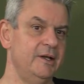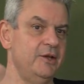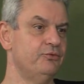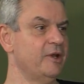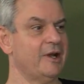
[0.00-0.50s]

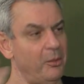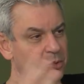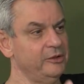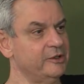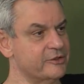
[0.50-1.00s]
if we
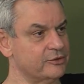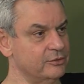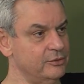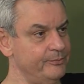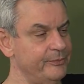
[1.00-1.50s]
couple these
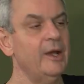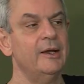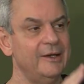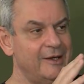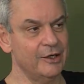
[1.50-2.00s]
two,
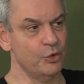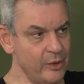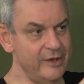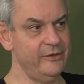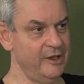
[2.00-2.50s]
can
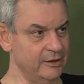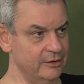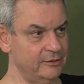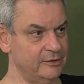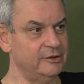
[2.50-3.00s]
we
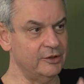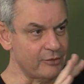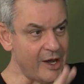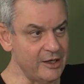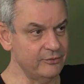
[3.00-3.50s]
then
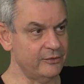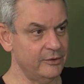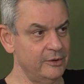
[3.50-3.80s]
derive